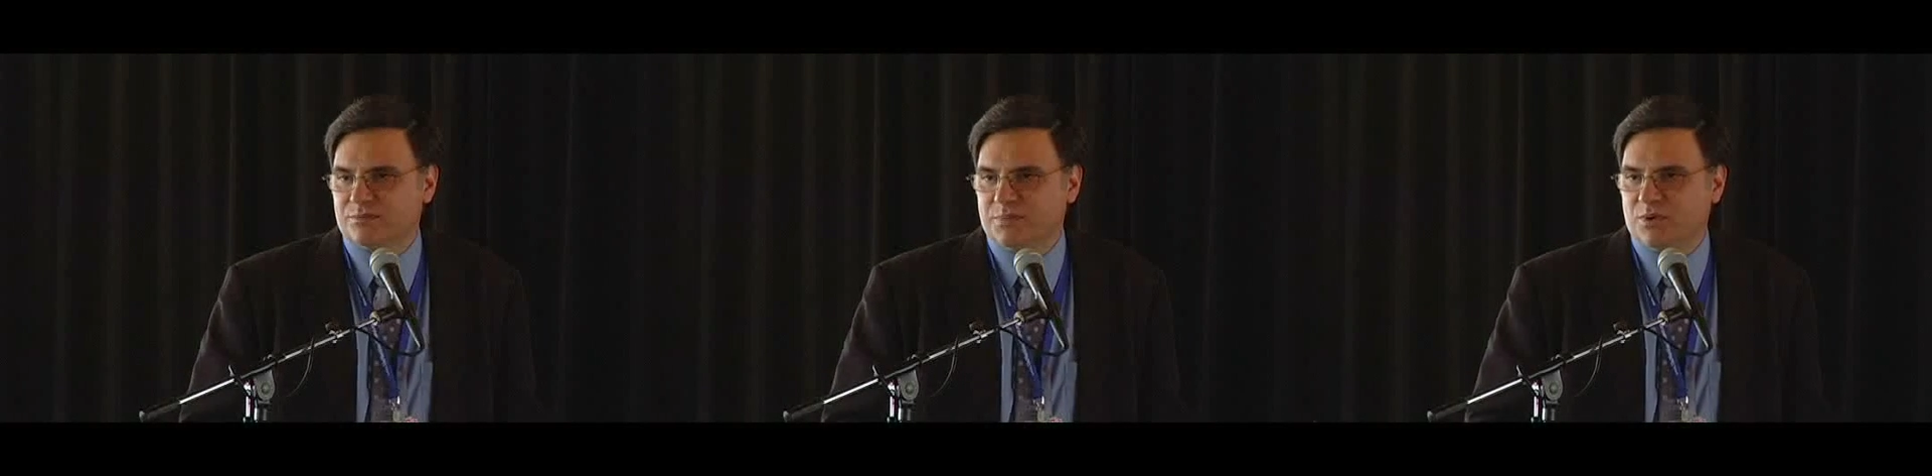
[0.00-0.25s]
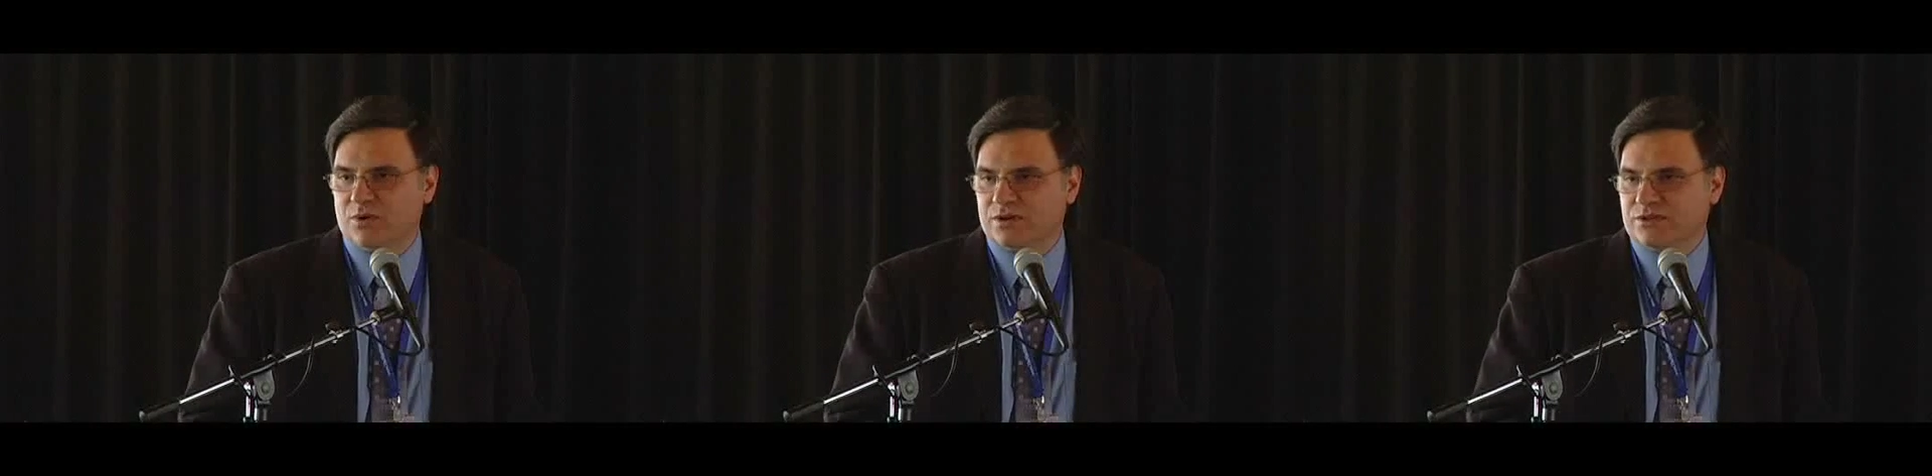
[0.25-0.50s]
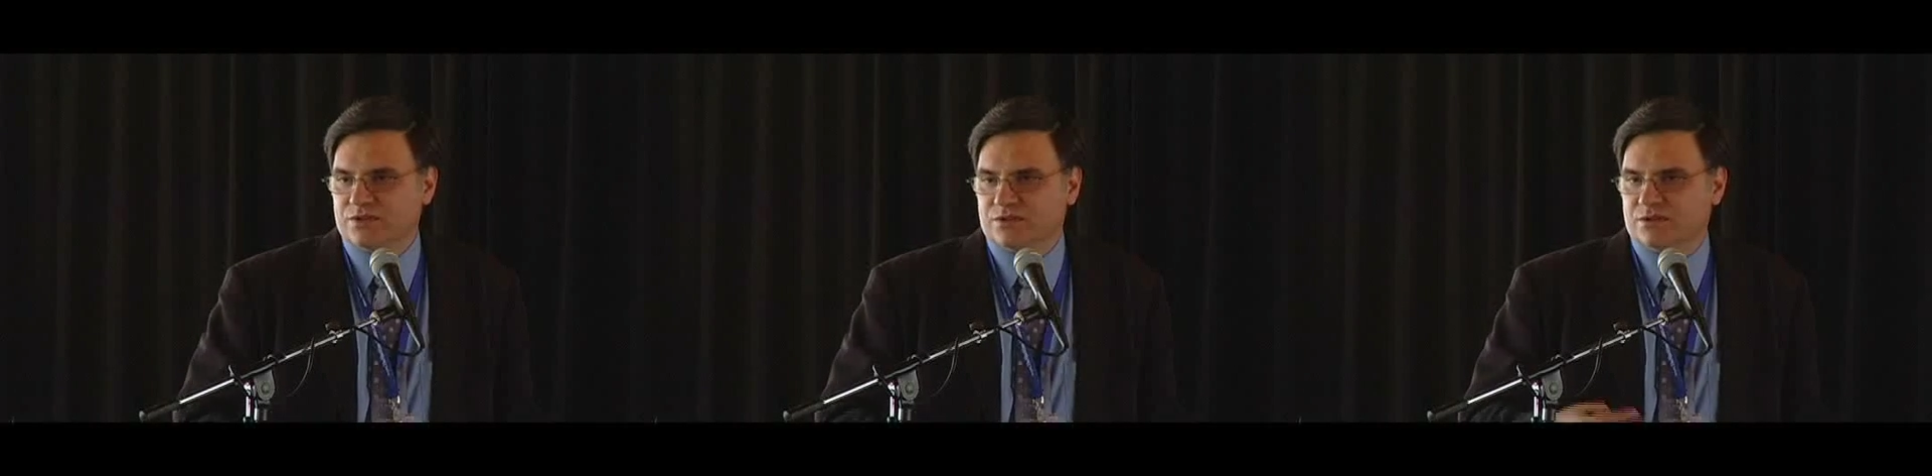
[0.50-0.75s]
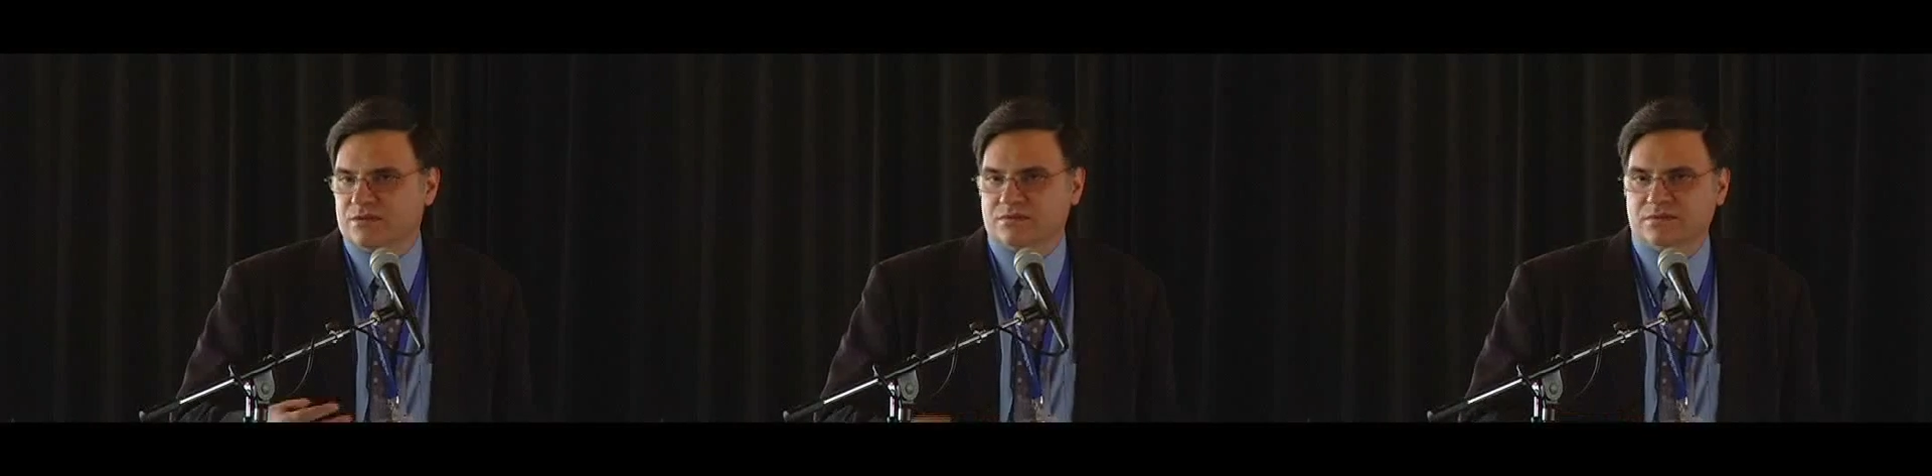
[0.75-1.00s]
ports
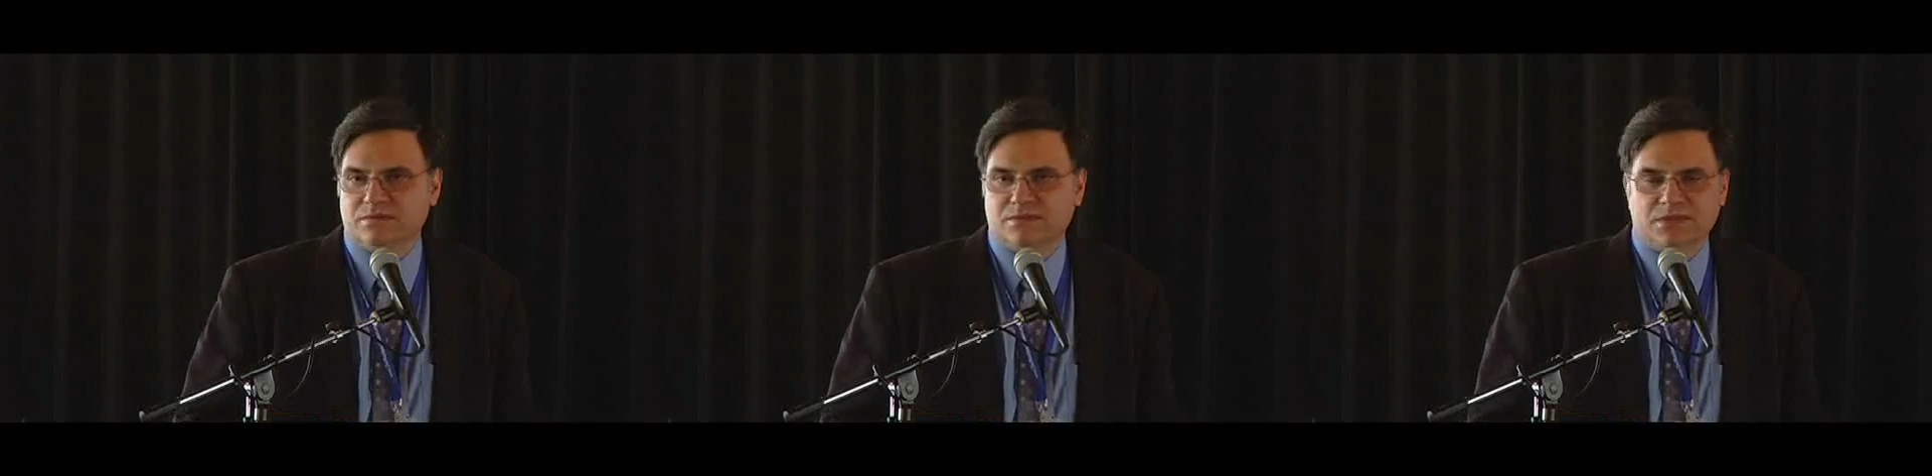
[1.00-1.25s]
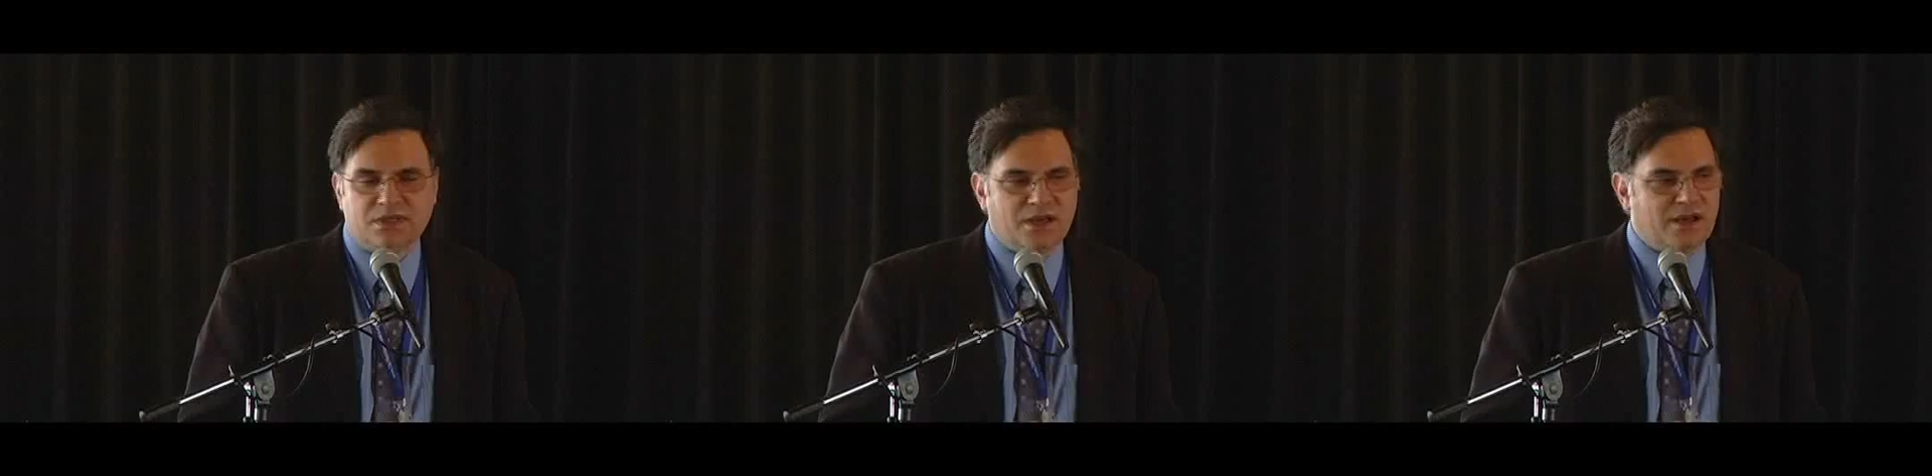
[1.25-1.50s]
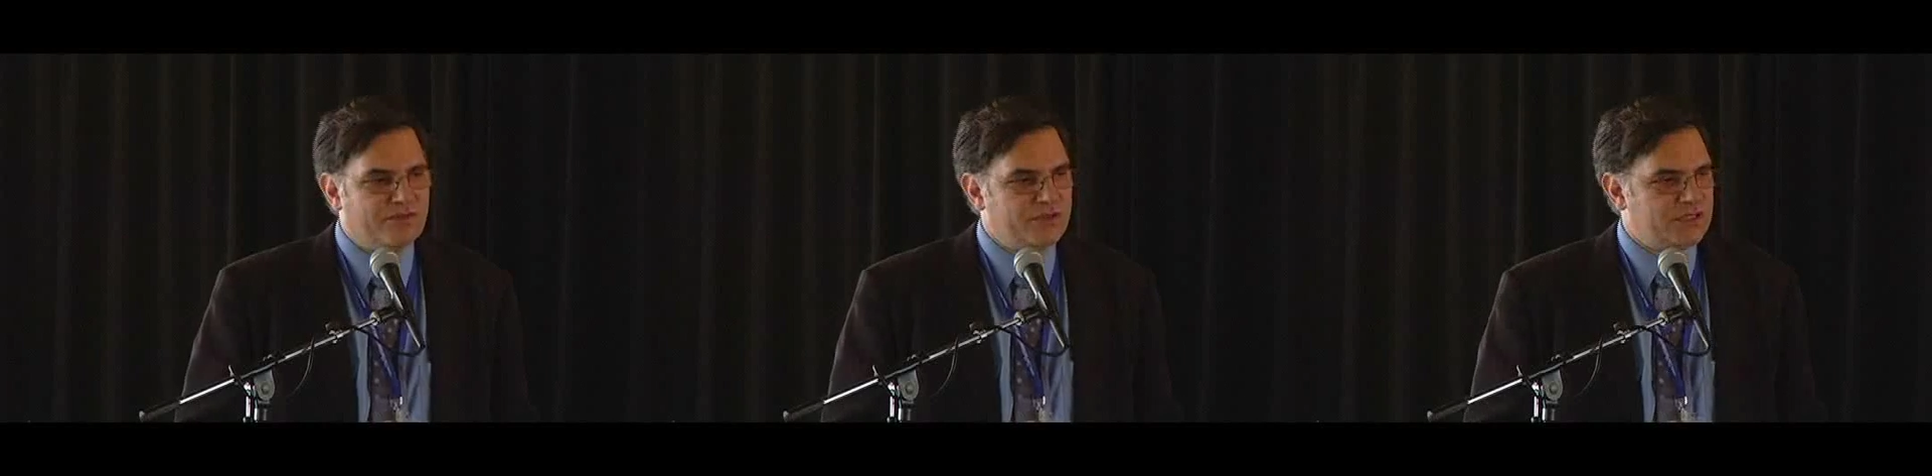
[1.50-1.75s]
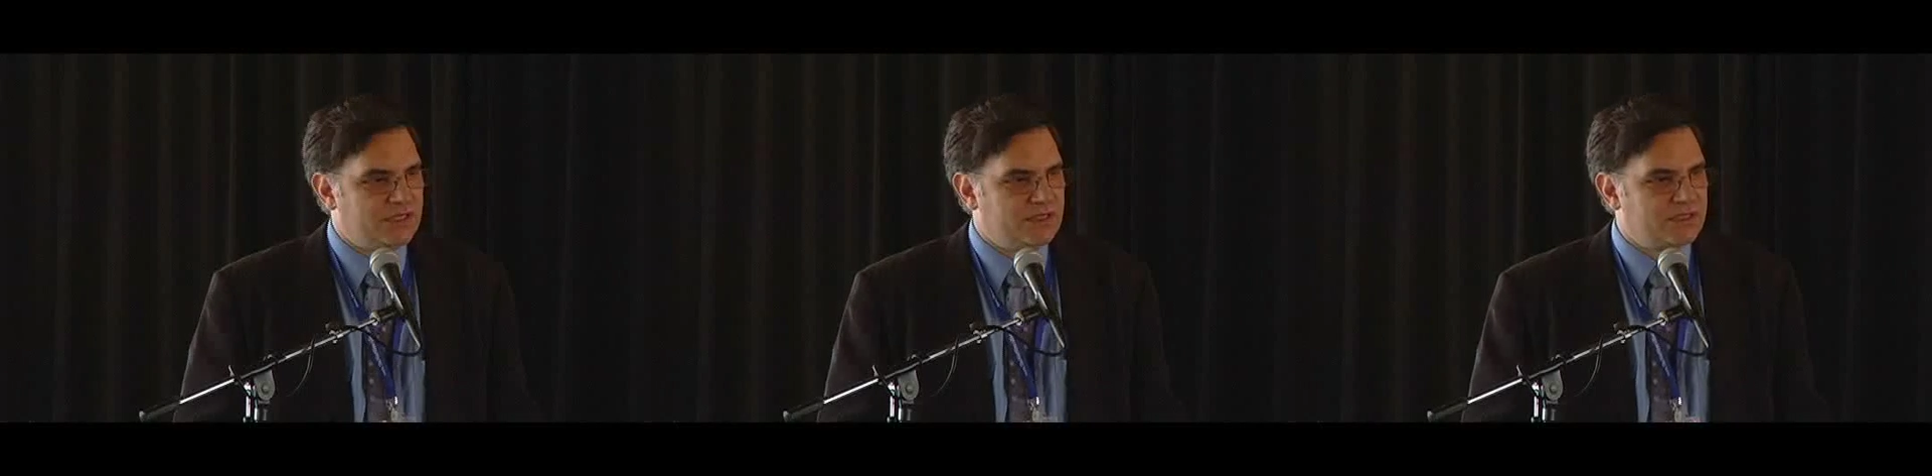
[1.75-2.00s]
or
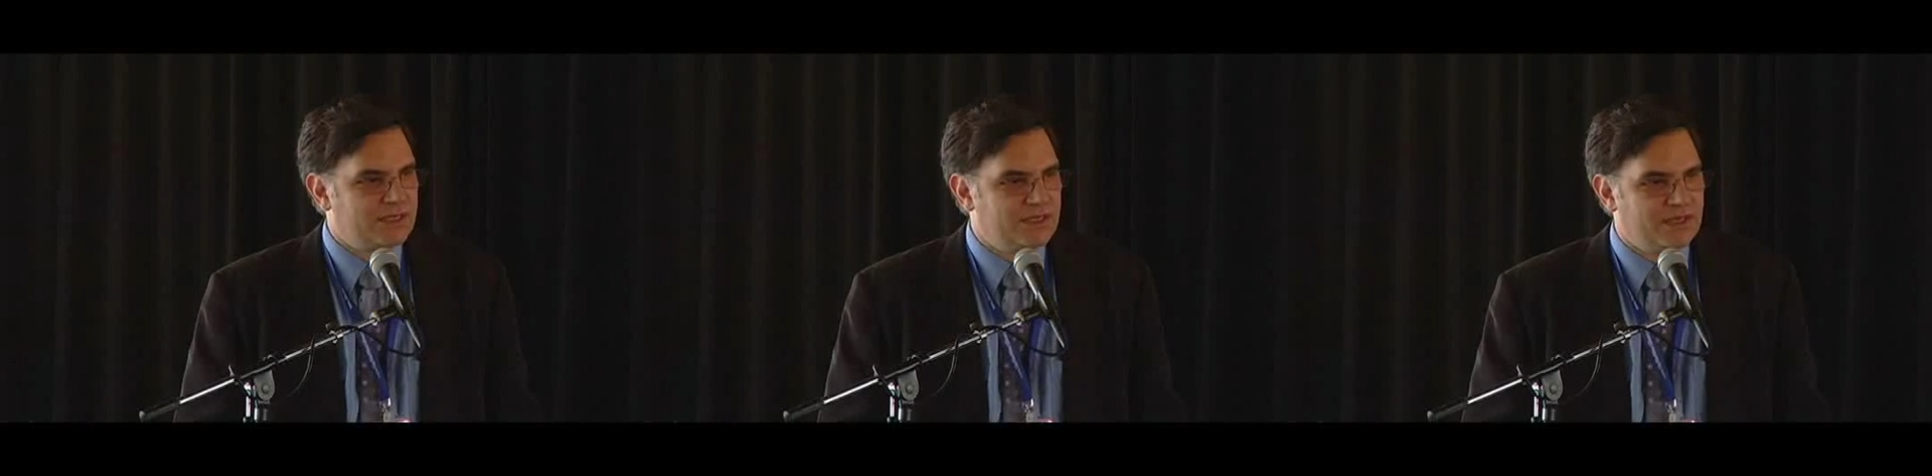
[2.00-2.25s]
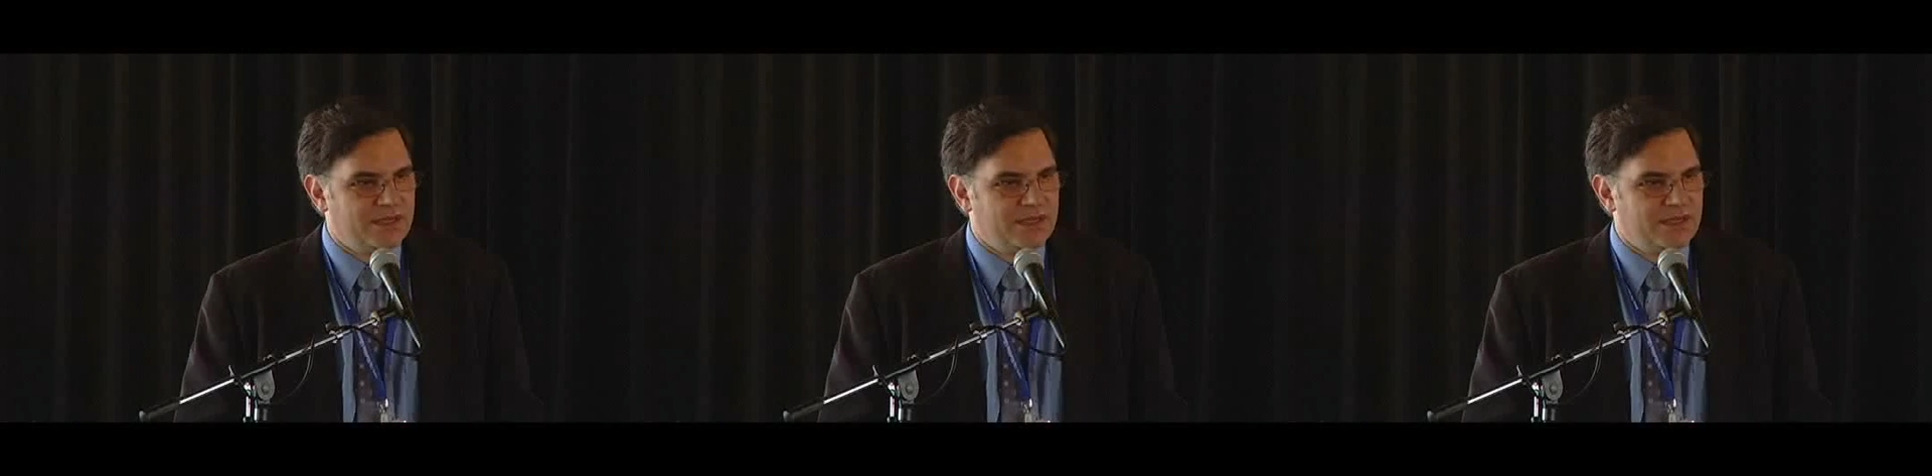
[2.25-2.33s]
offices,